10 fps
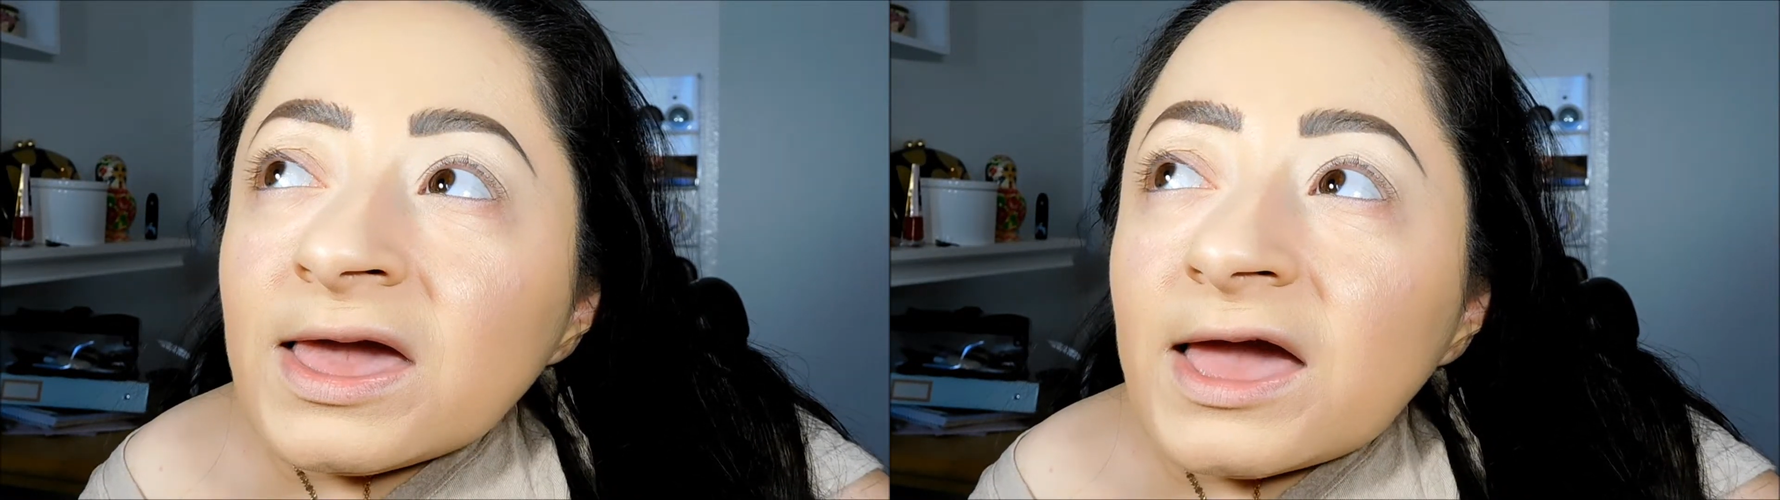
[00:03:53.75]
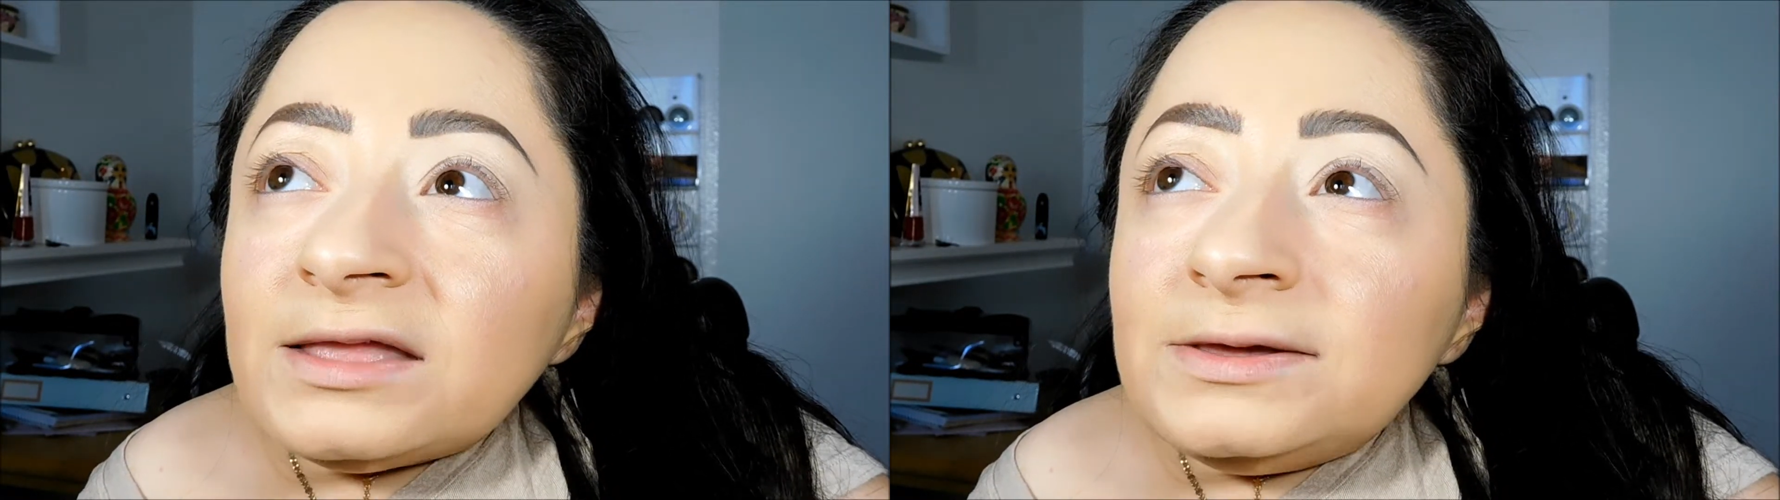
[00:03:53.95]

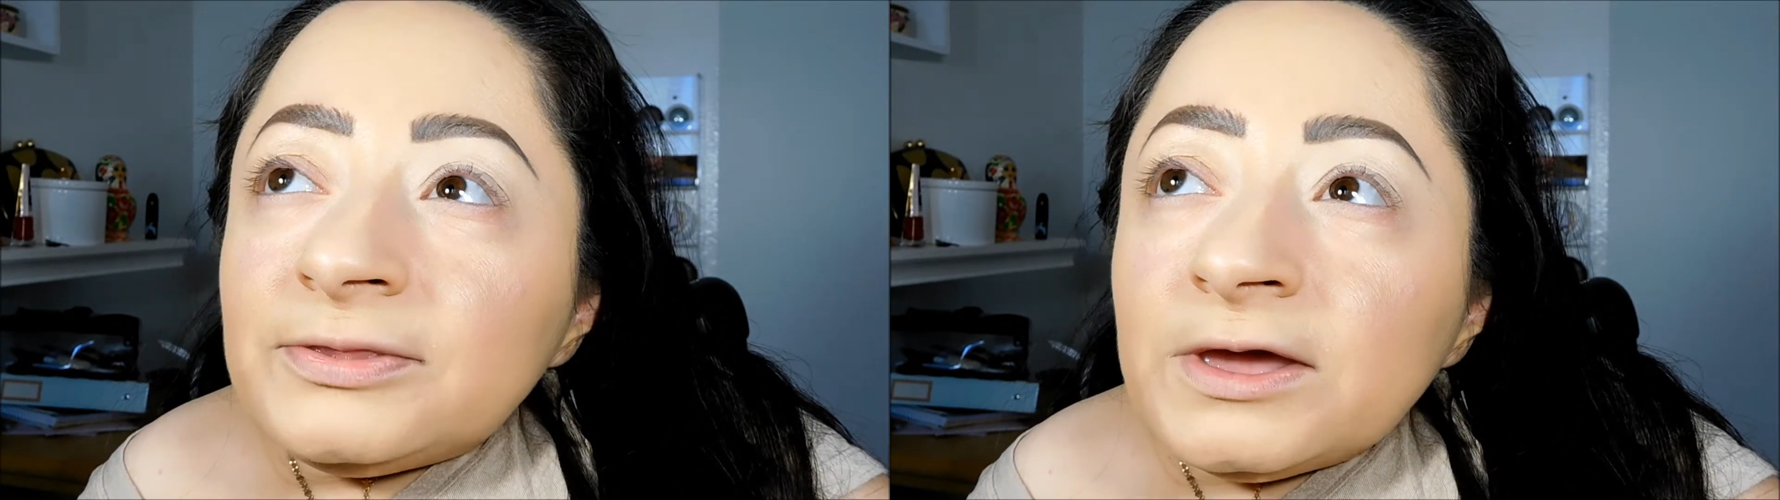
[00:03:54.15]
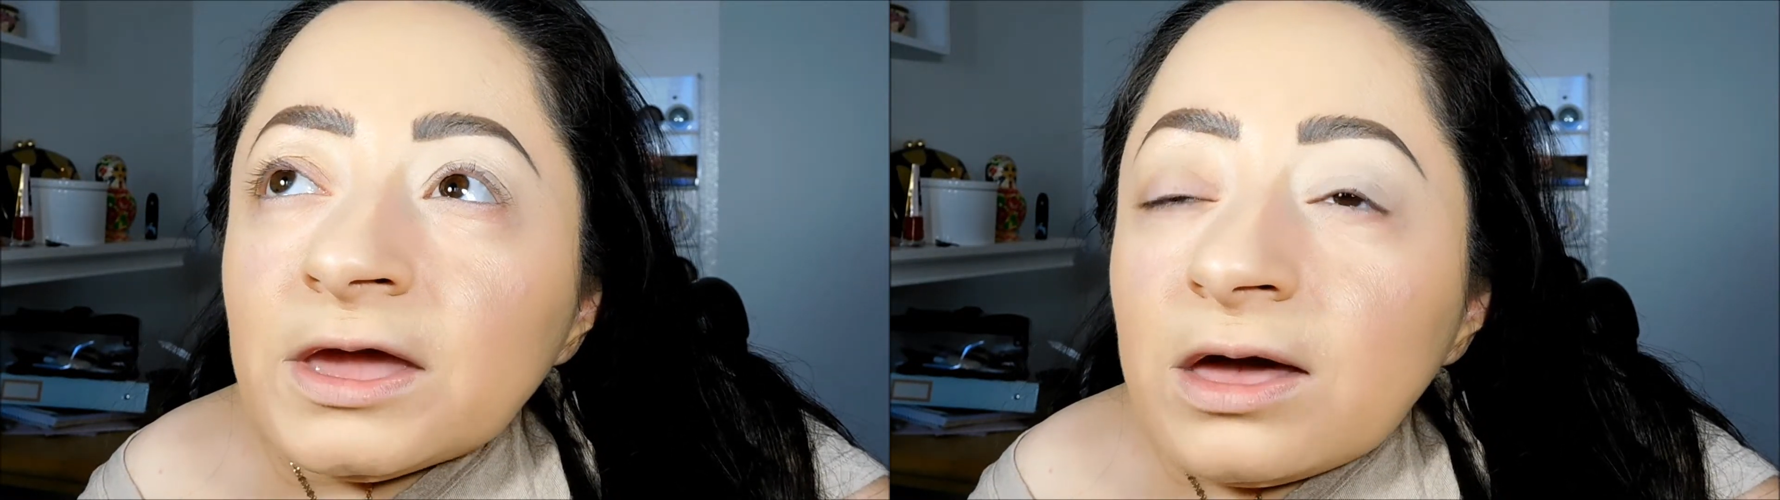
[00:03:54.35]

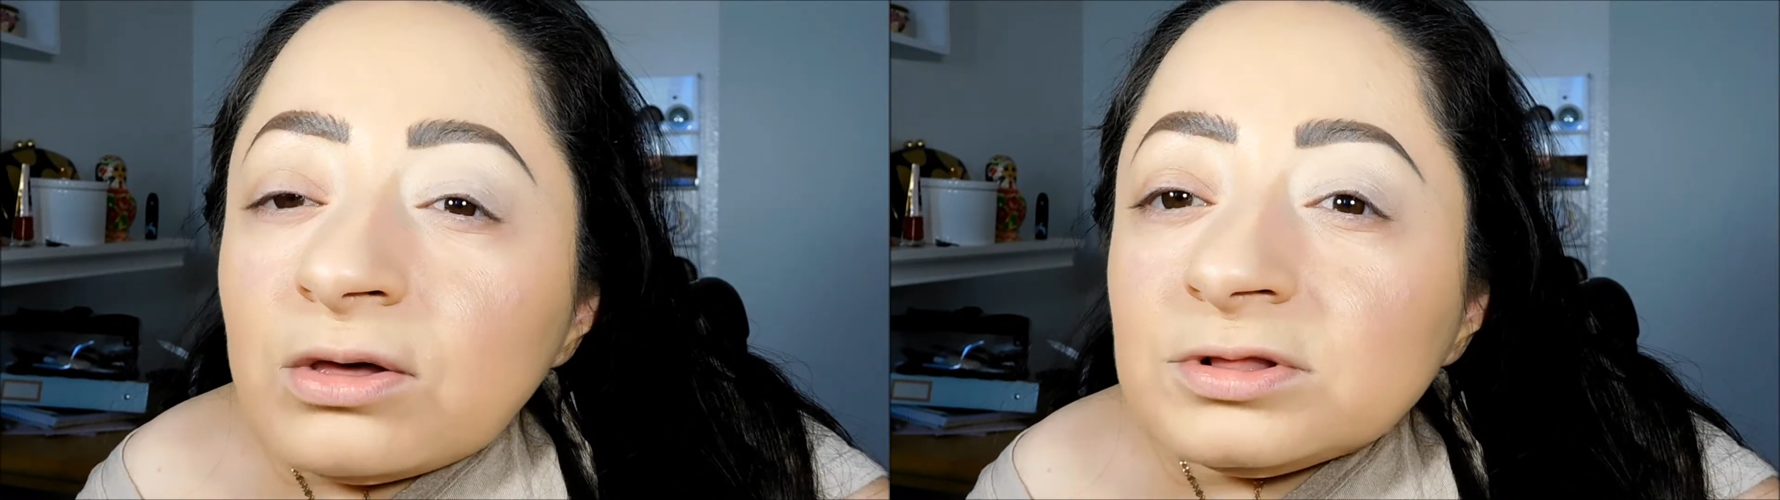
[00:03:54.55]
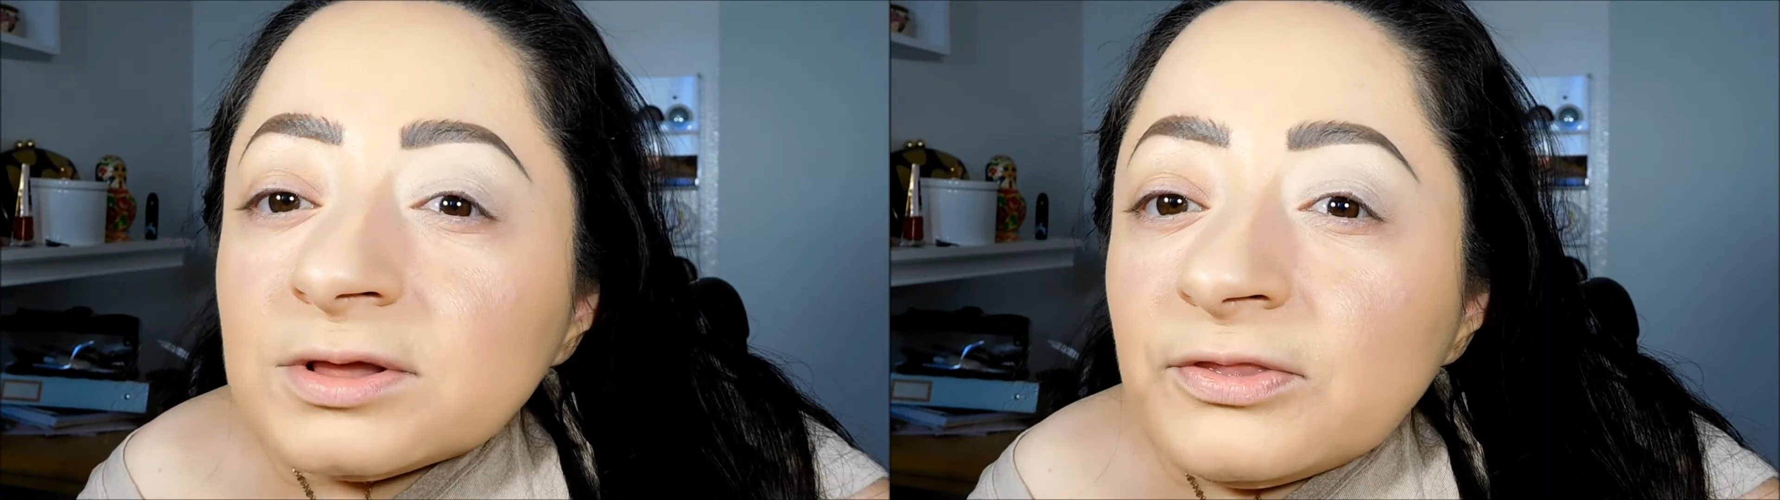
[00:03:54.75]
anything
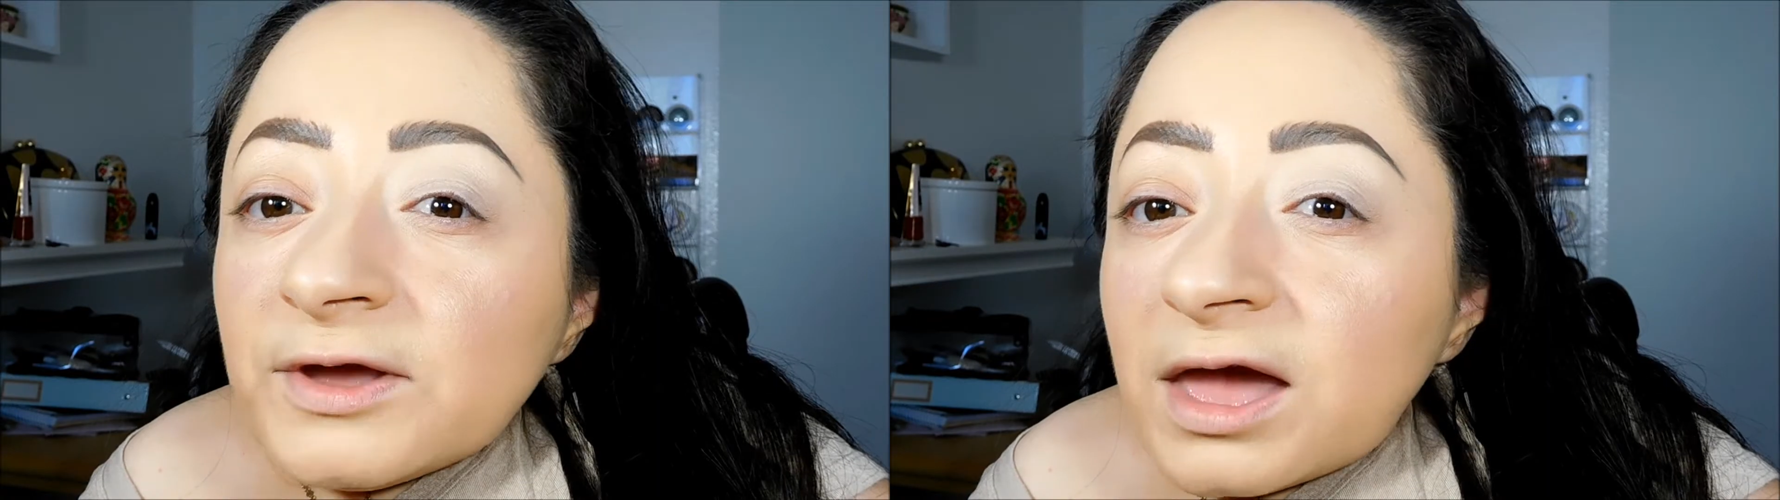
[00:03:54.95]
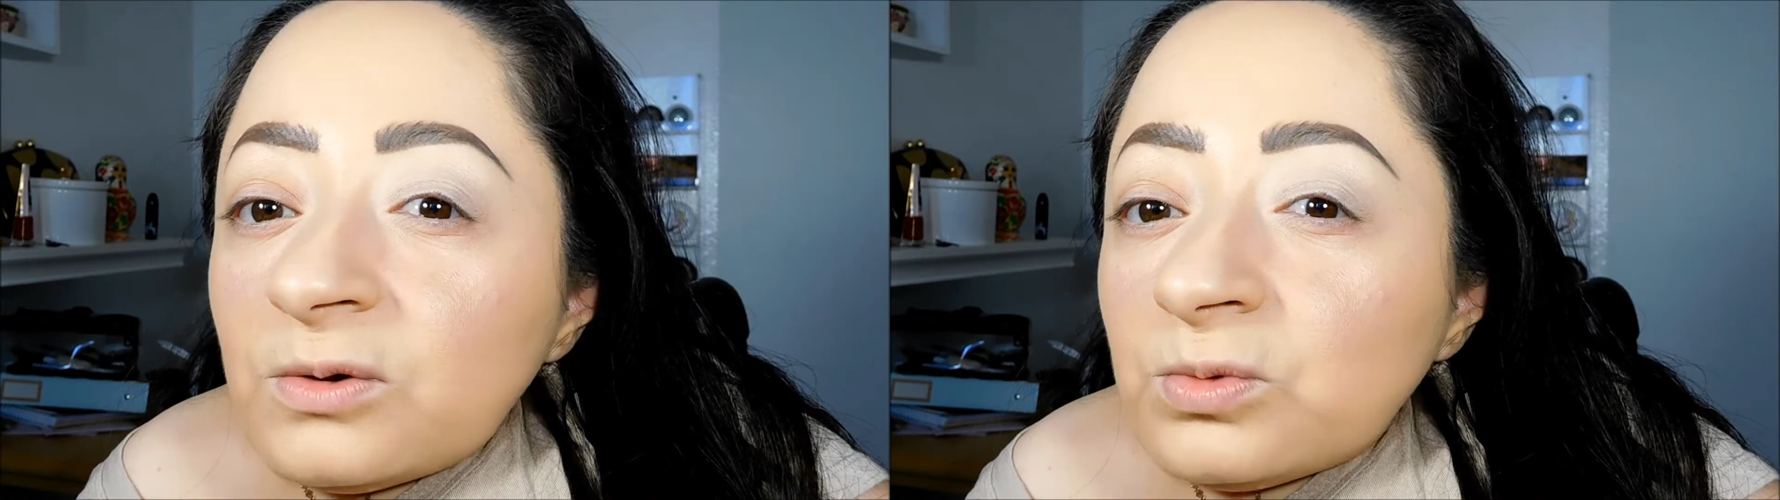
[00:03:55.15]
else that
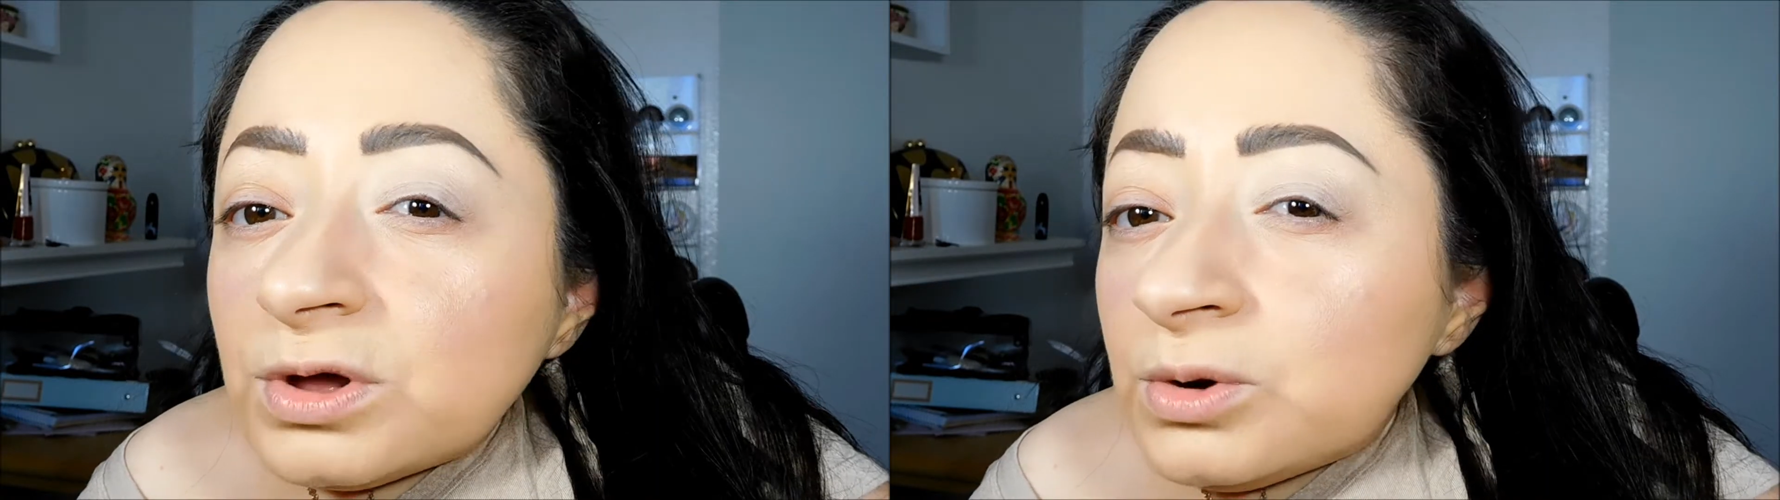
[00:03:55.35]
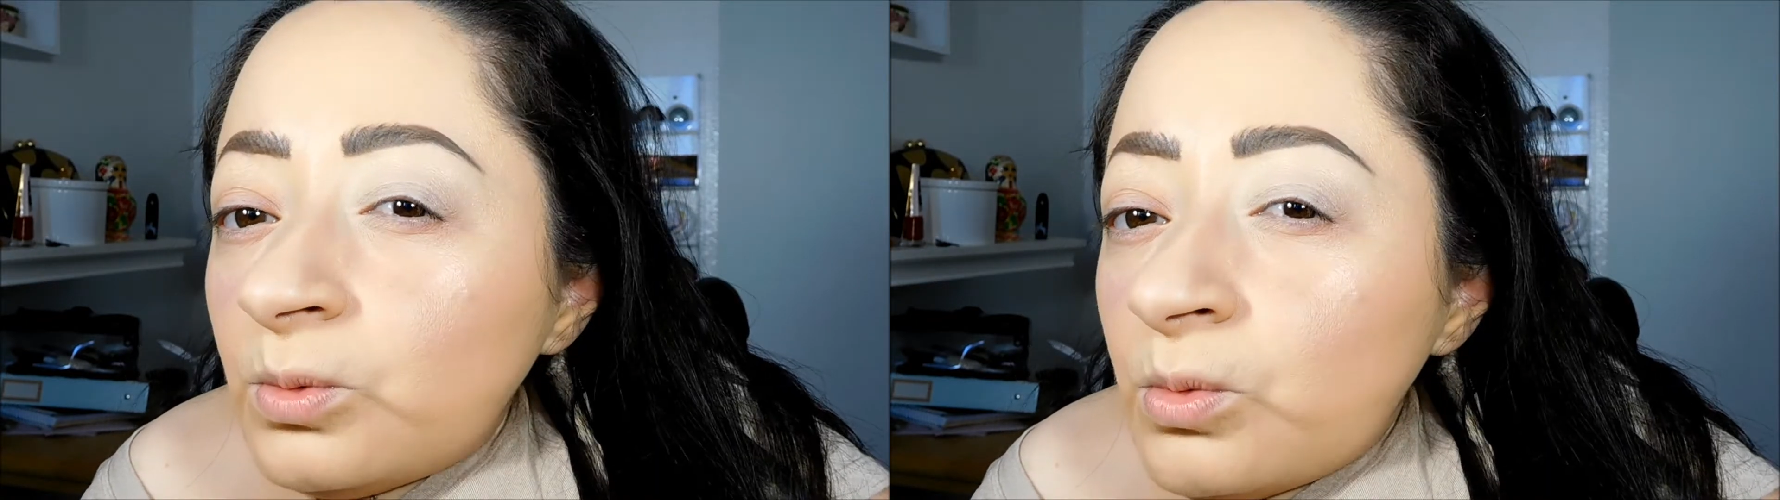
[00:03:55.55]
I would